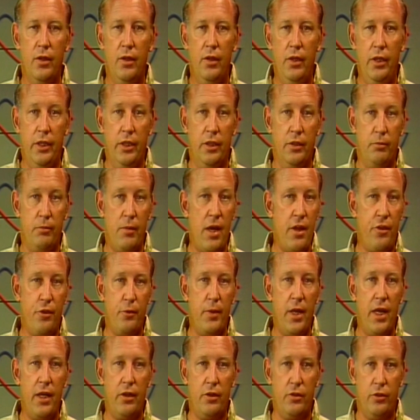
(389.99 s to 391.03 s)
In
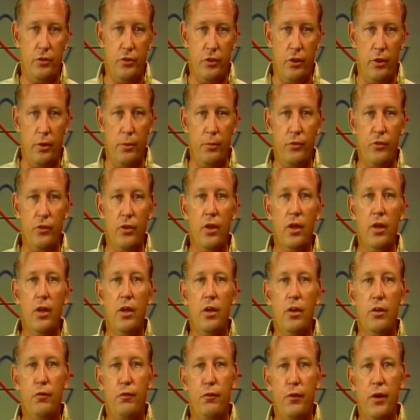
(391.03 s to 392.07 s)
mathematical terms,
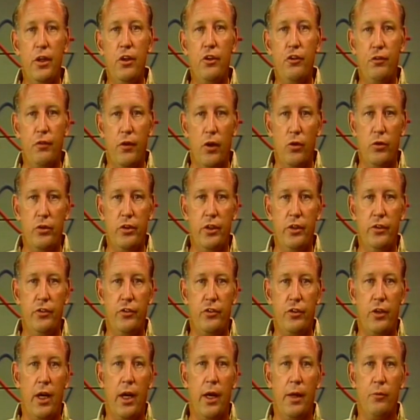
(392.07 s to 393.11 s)
phase
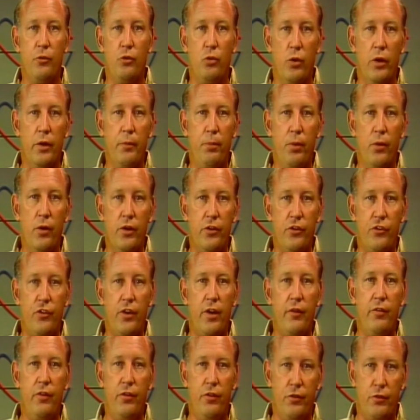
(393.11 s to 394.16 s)
voltage times
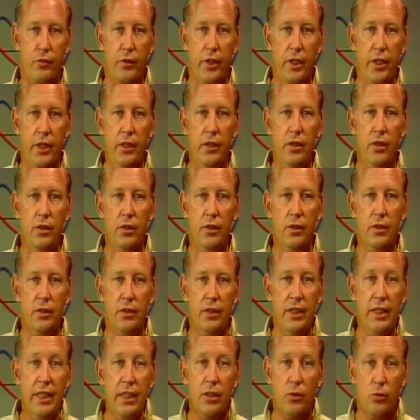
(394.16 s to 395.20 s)
1.73
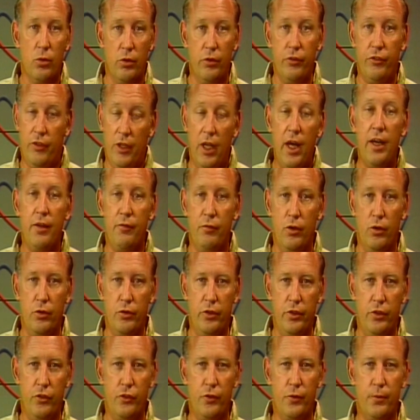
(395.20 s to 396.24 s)
equals line
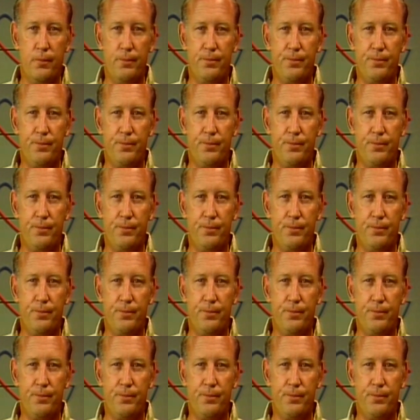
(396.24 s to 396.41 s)
voltage.